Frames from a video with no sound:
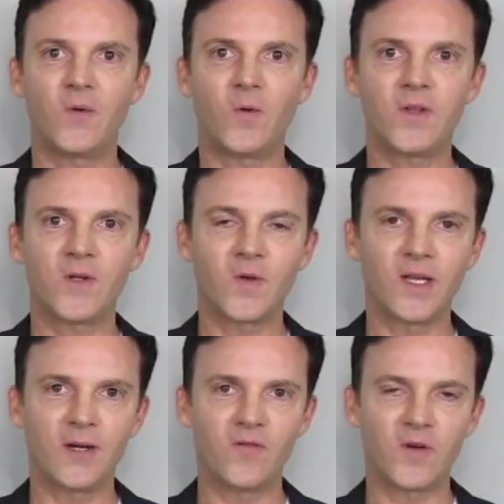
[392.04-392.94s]
or that your
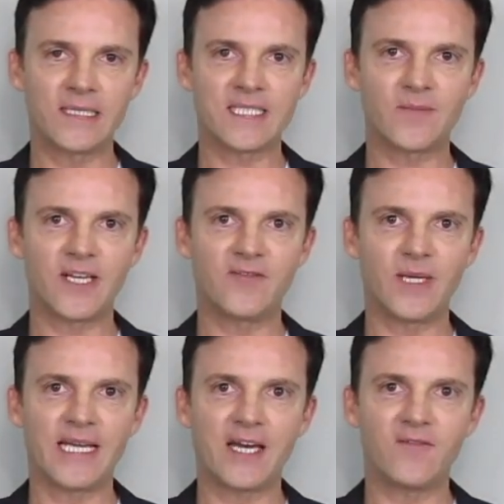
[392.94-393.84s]
loved ones may have
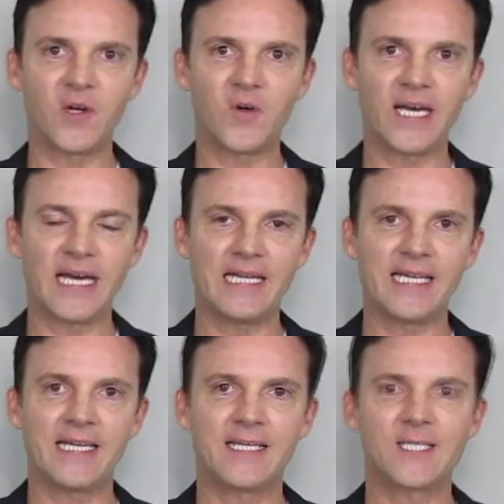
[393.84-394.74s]
been having or
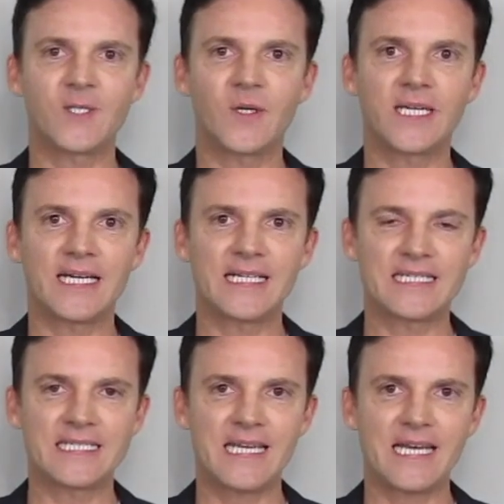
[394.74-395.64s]
had, so you can
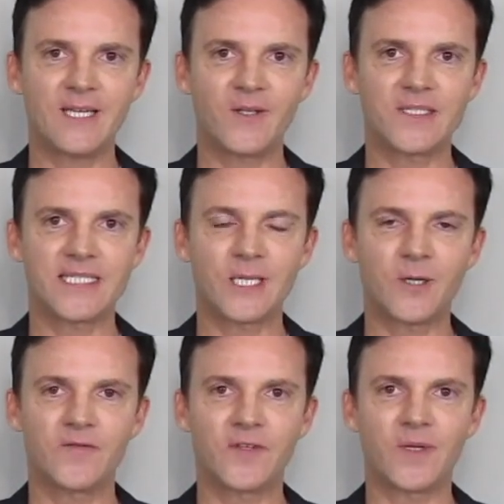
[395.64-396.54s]
understand it
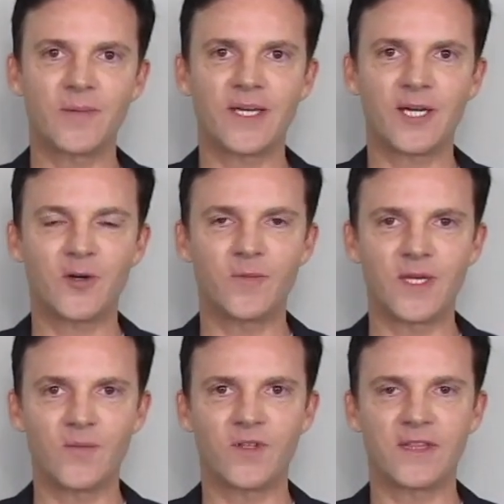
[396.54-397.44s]
yourself and maybe help
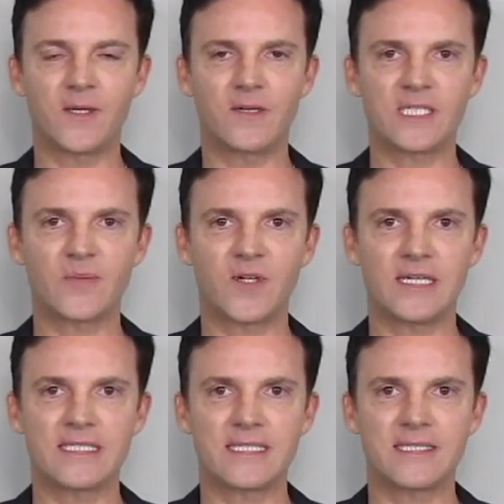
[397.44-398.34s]
them with their
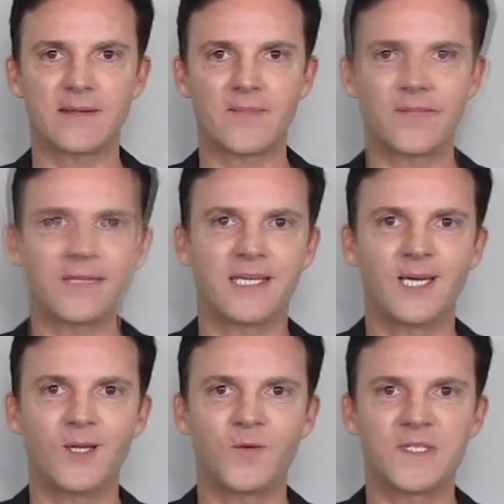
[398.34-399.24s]
experiences.
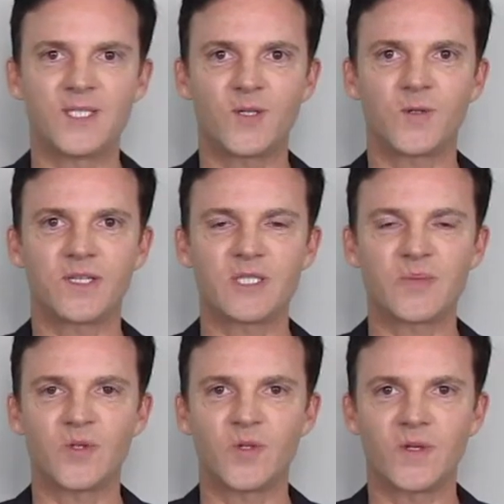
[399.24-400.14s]
The end result of
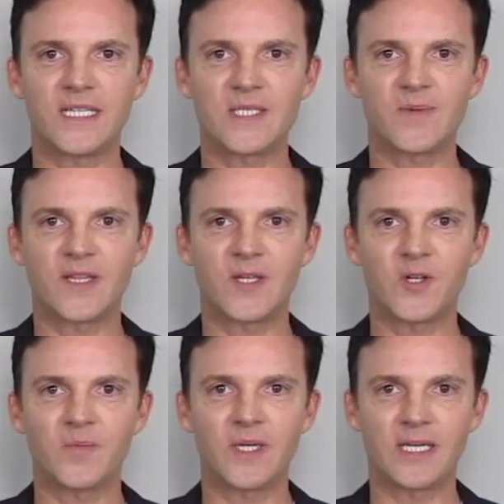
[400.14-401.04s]
spirit releasement
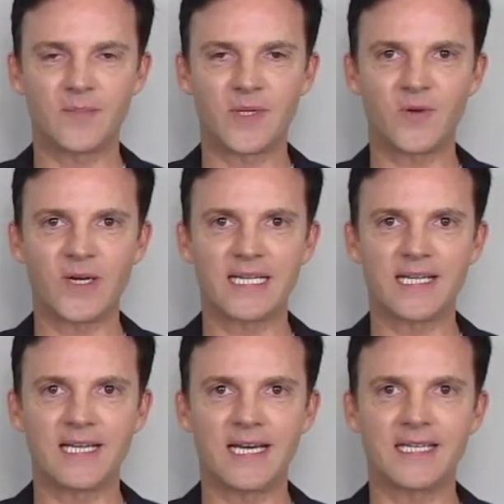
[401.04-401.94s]
therapy can be quite
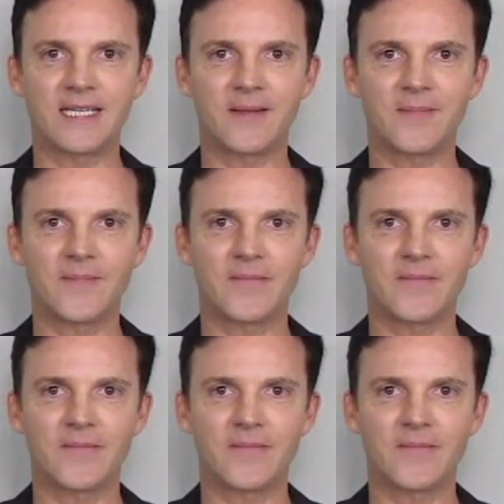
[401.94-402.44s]
enlightening.